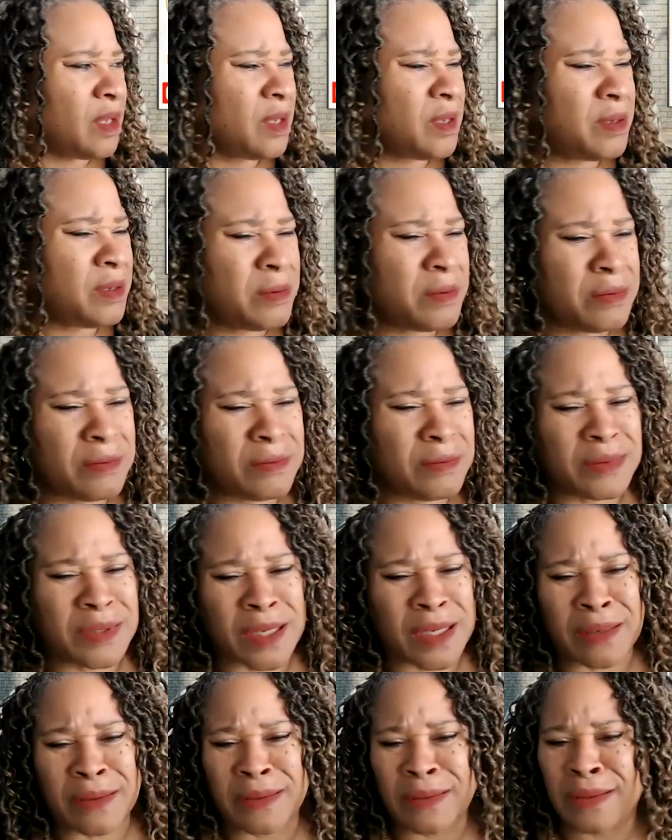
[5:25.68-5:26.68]
you
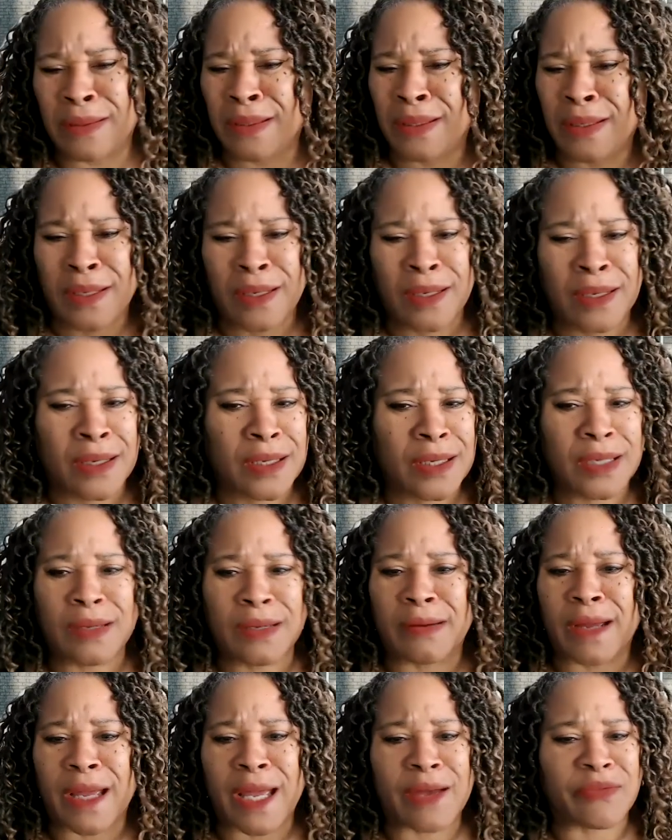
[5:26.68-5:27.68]
don't,
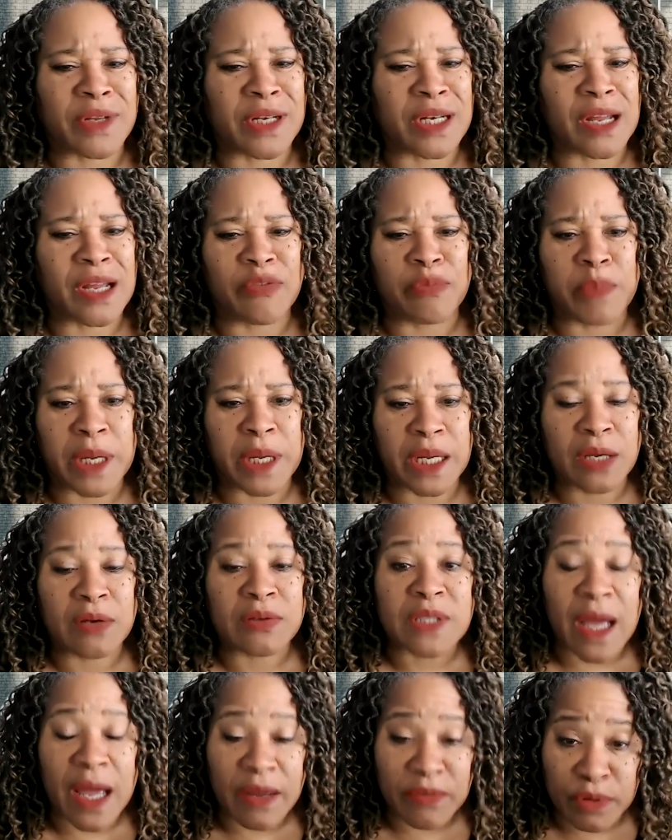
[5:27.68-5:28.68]
you don't have enough money. He
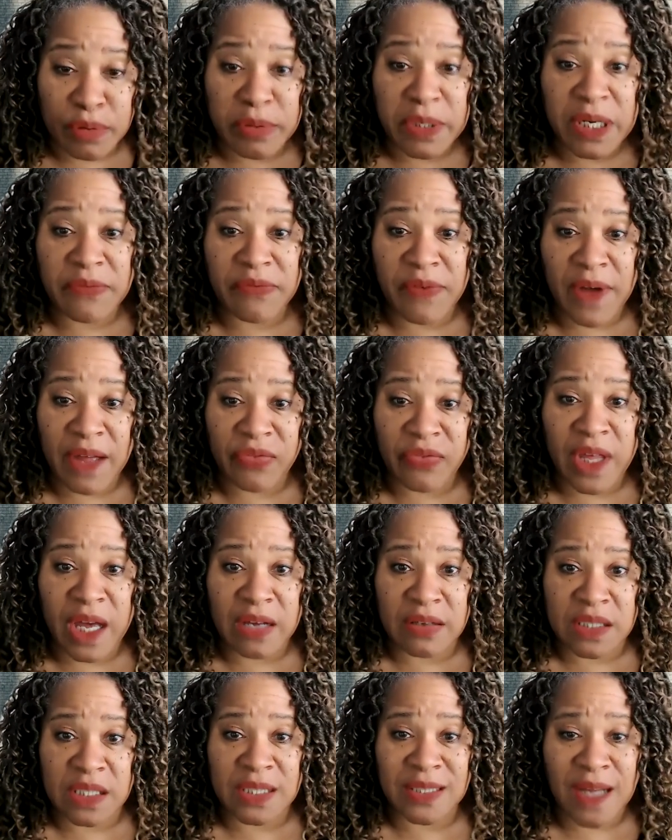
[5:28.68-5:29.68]
goes, I have
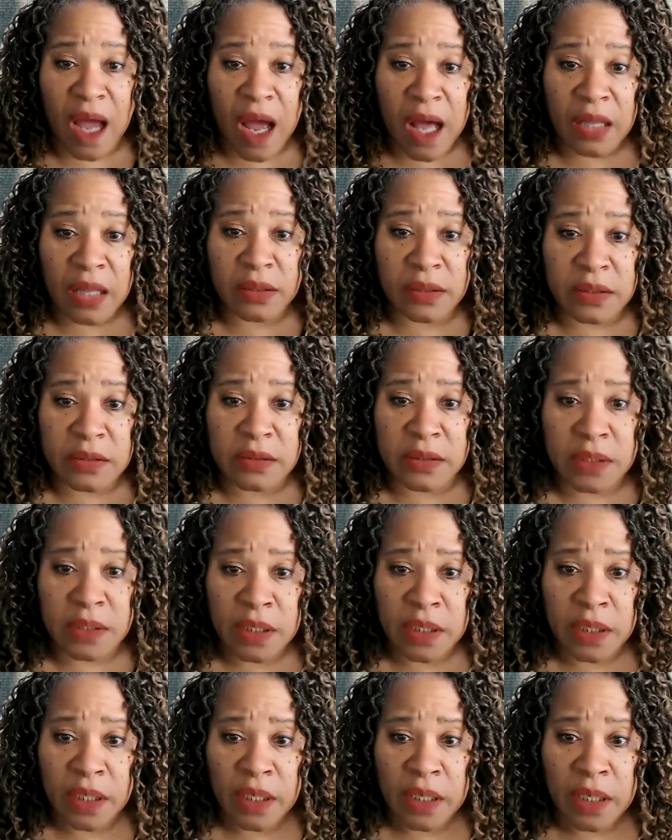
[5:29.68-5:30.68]
$25,000.
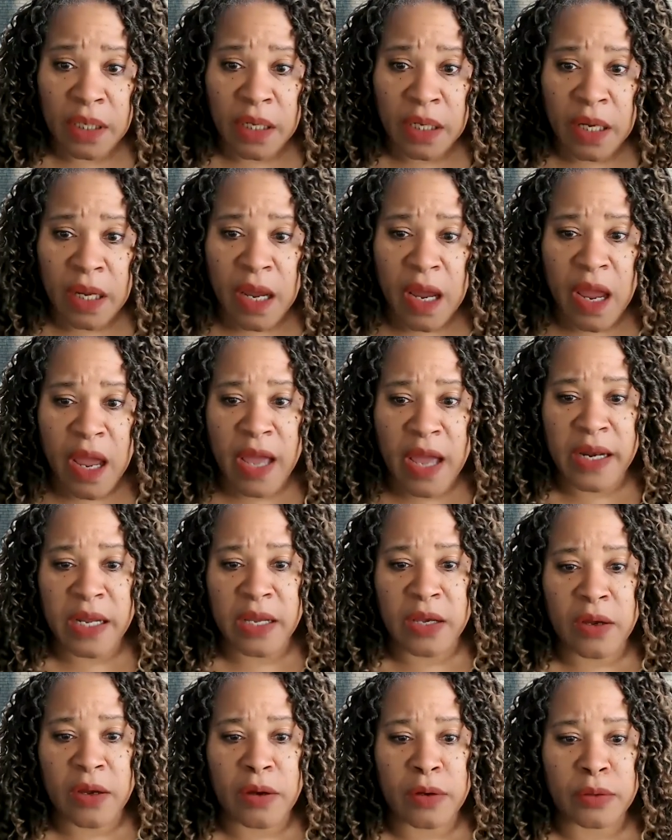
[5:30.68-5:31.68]
And
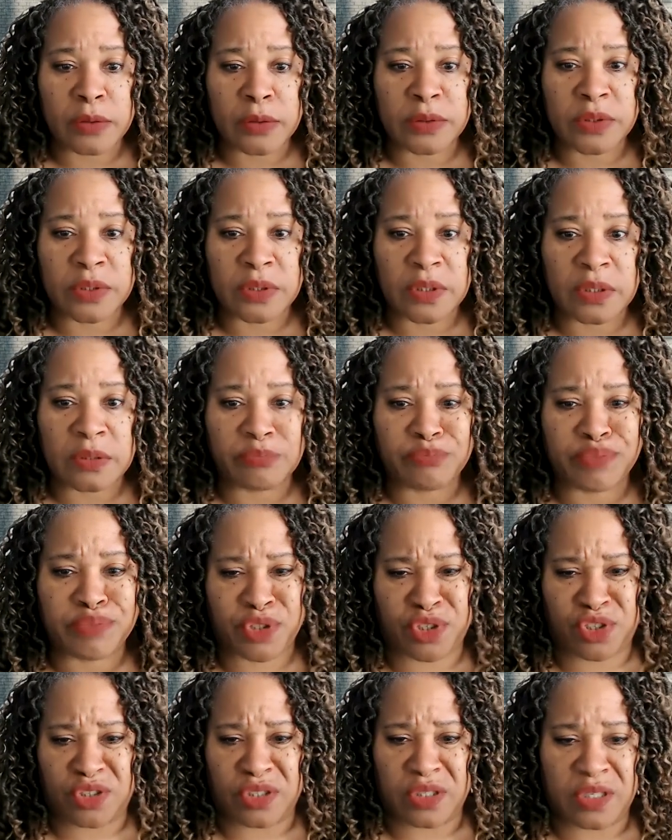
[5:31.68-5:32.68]
he goes,
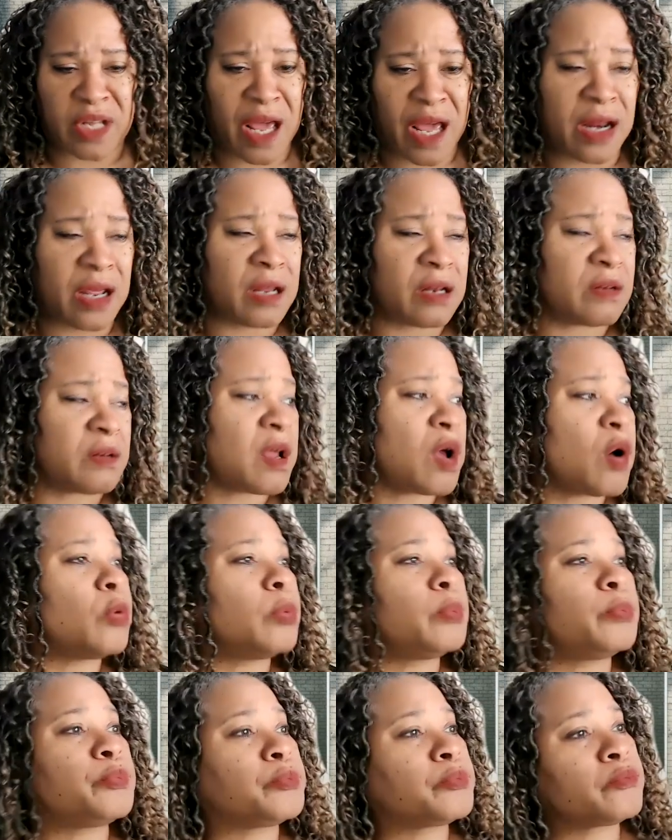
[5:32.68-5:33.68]
that ain't
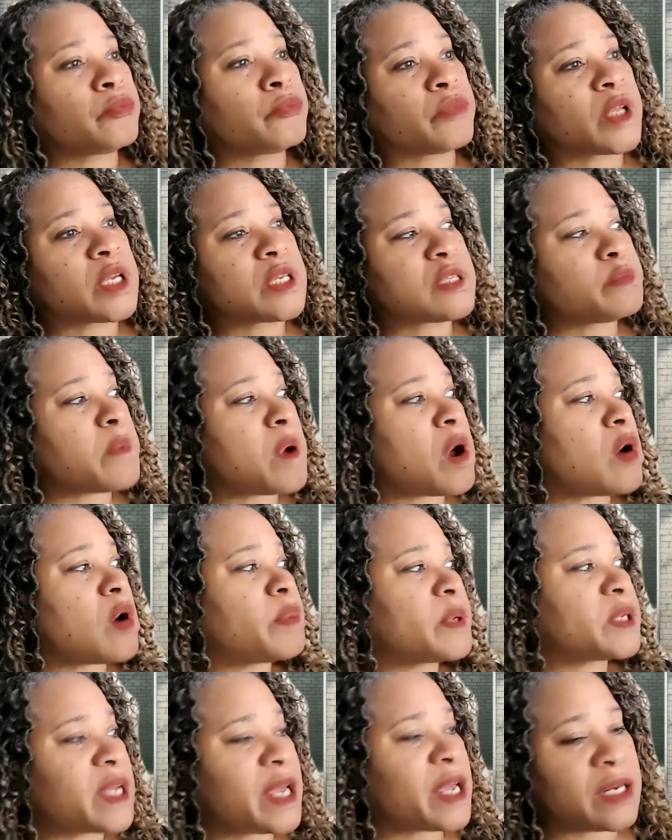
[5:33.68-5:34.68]
no small
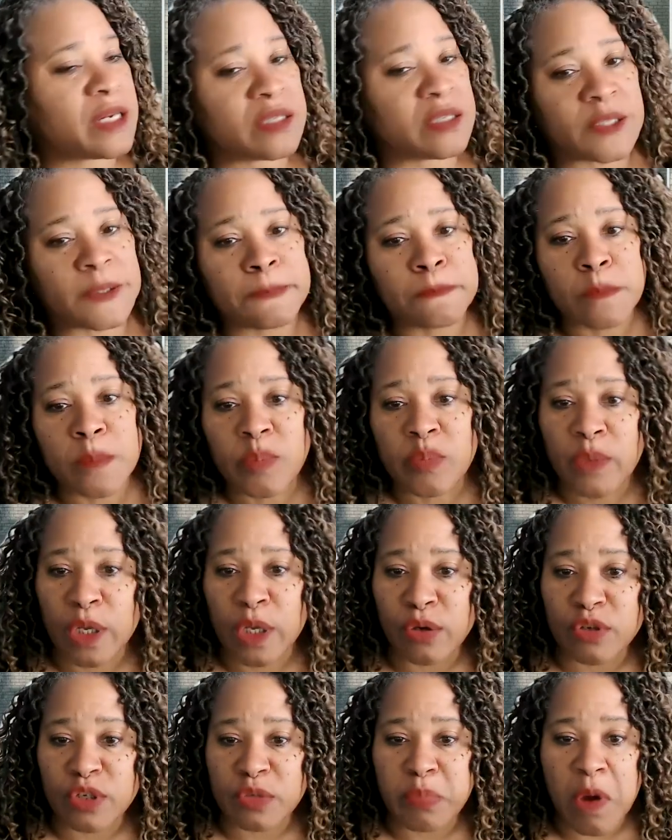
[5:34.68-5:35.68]
potatoes.
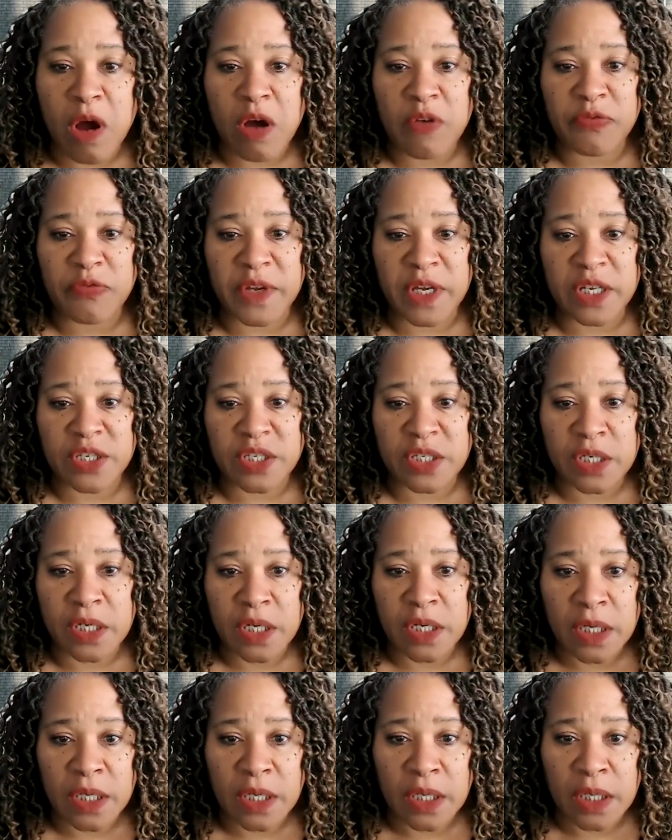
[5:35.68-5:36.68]
You small fish.
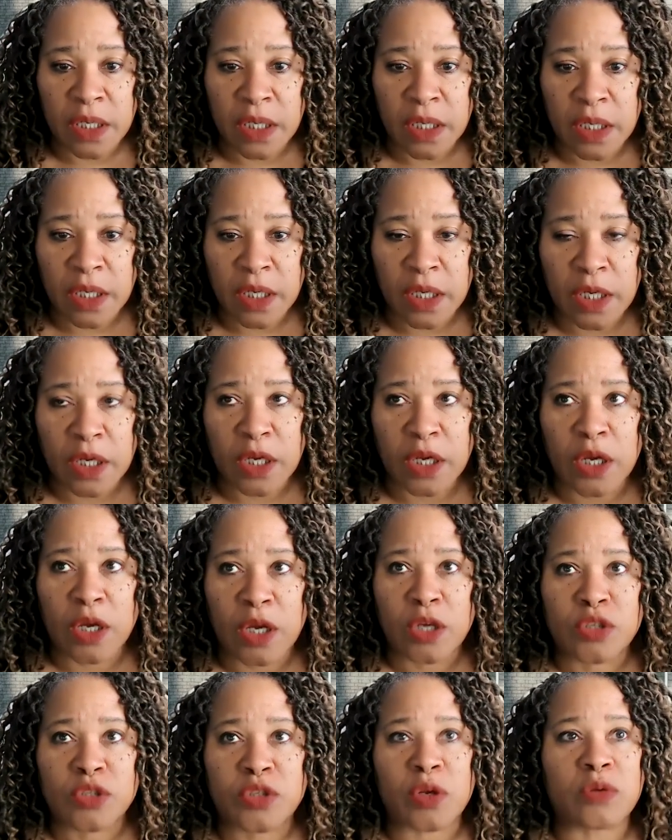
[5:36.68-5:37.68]

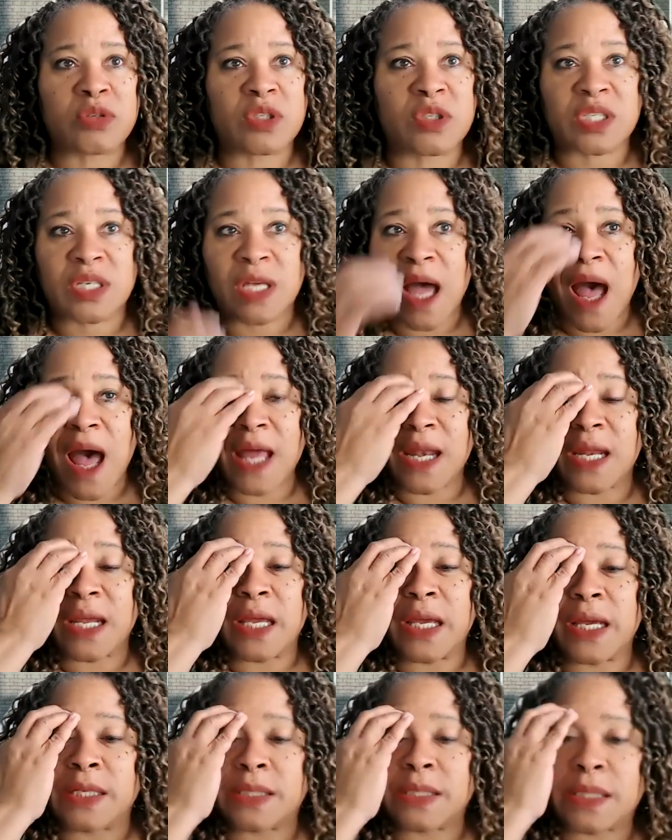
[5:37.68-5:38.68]
So Scott
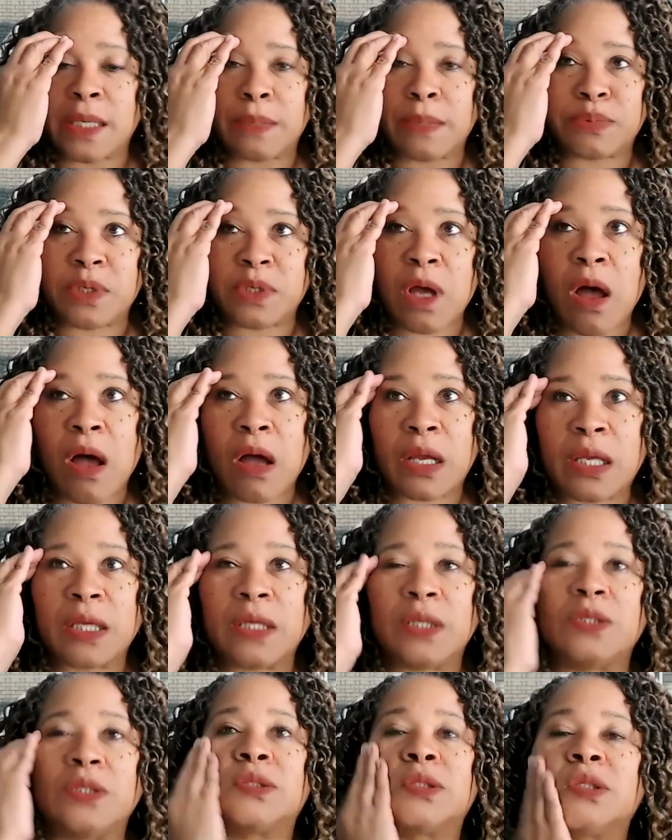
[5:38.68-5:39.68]
ends up
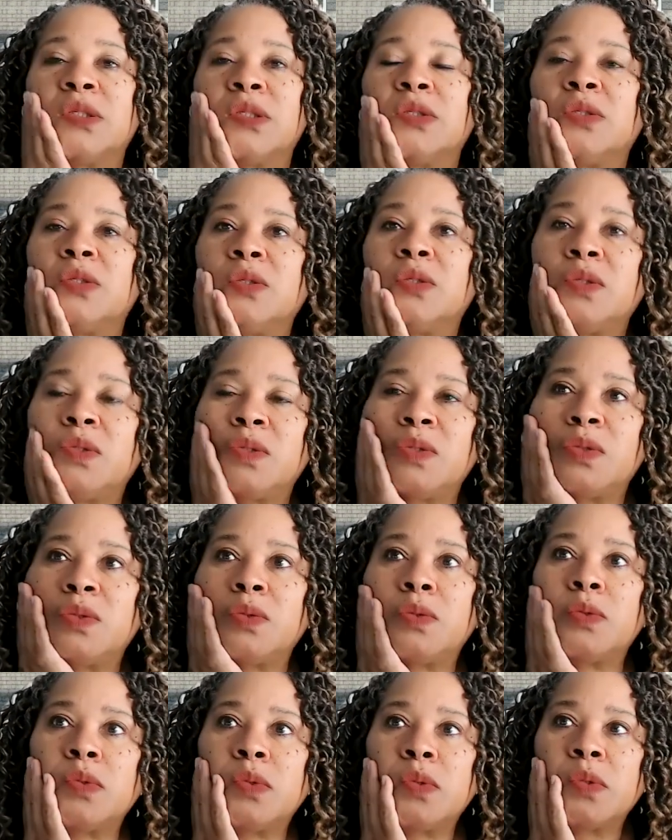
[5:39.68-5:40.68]
talking
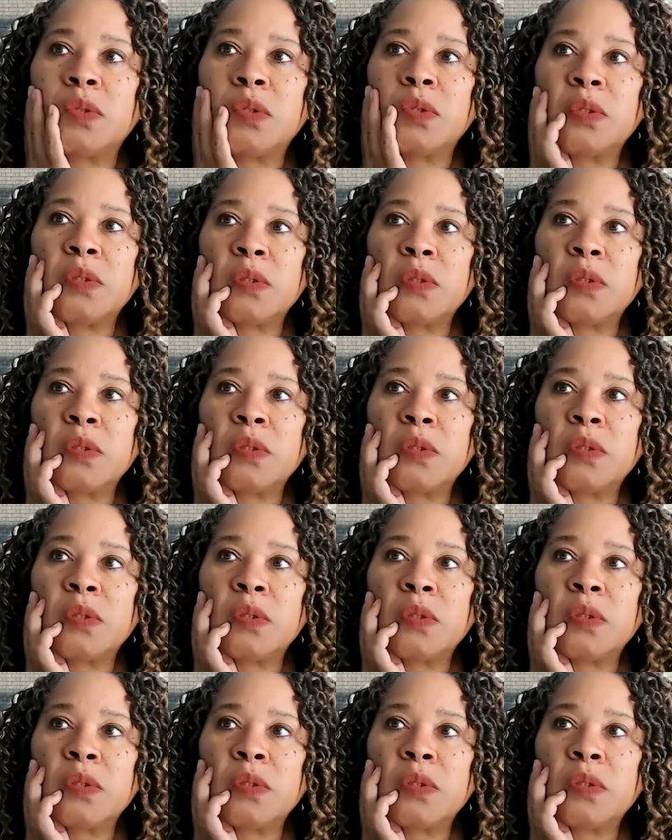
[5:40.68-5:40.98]
to